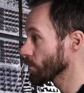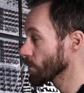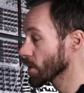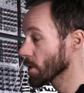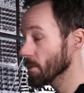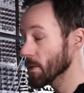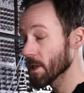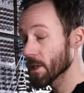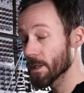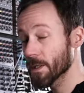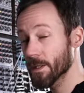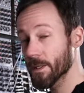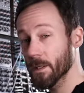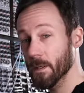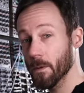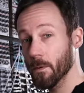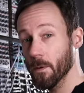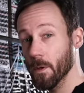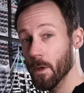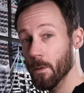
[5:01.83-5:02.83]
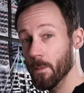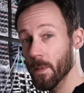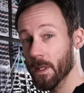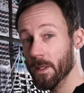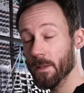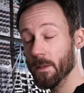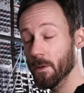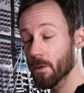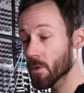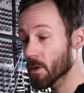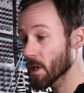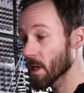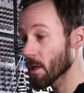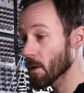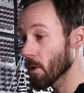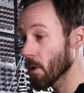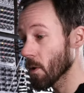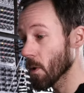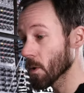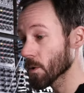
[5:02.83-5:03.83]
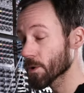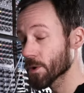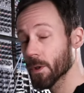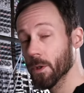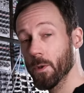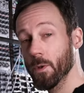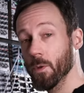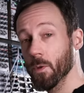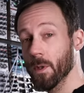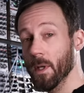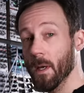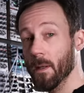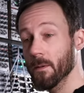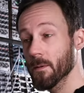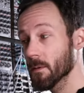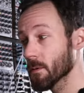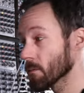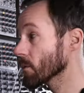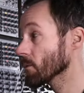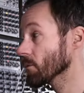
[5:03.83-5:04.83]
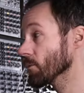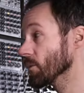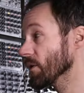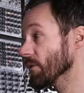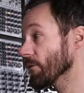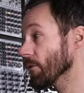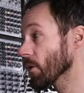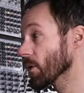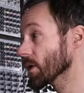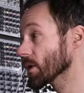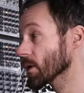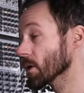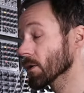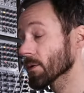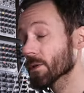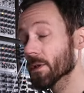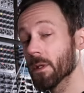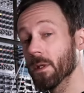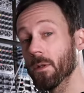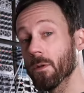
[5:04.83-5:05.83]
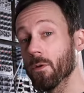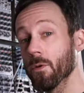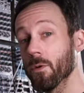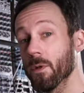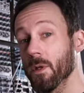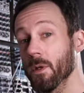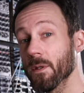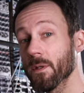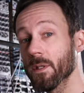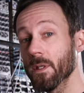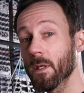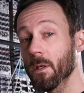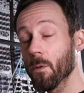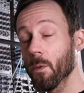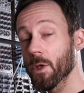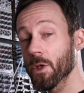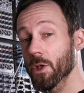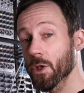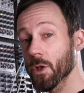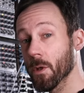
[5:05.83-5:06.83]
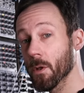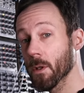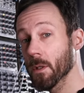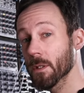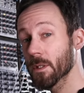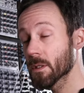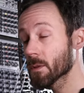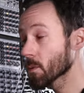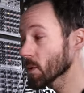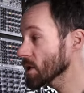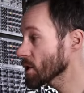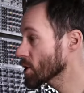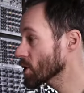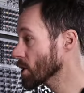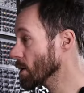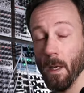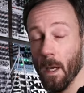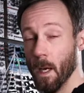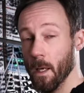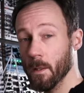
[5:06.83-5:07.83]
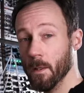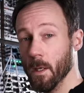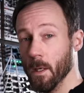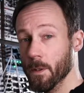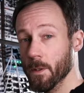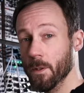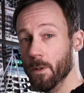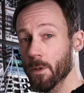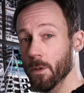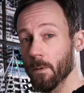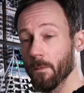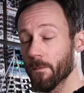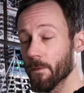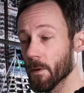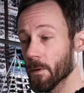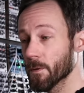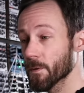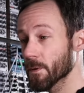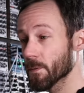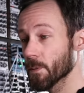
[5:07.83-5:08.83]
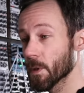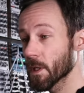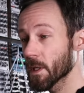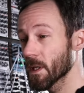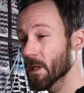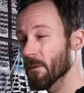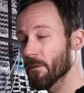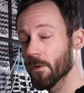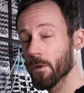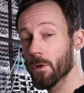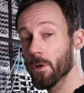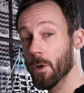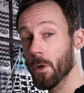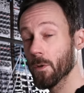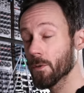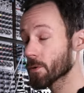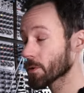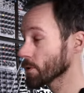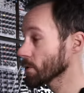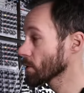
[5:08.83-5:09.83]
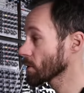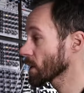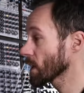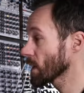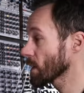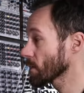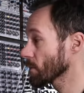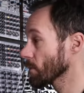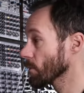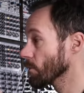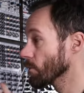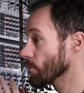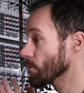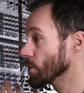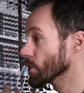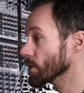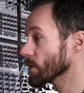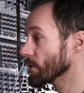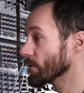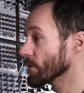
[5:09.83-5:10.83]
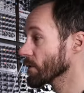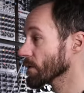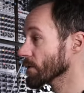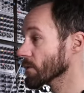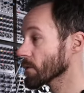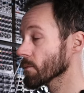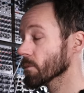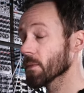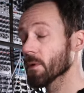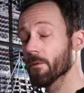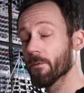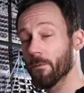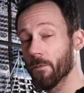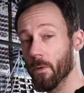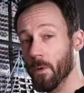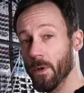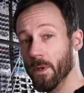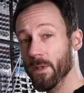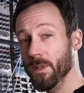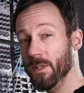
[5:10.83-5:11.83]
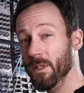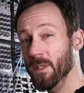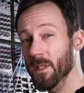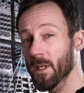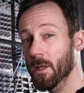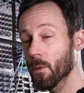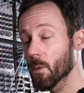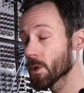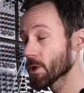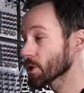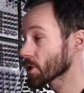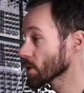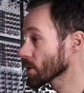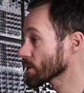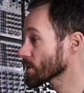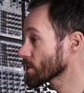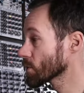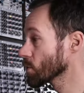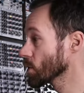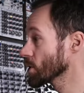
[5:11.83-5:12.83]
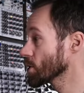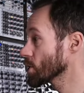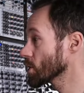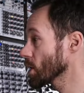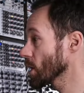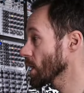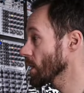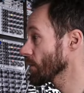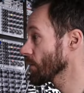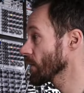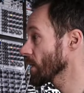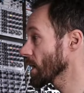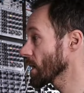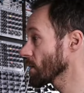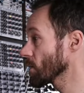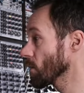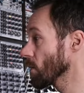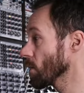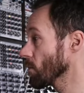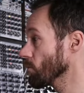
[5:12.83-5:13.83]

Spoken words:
the mini stereo mixer. You can also do that before it goes into the sequential switch. I got two filters, but if you don't, you can put the filter before the sequential switch and then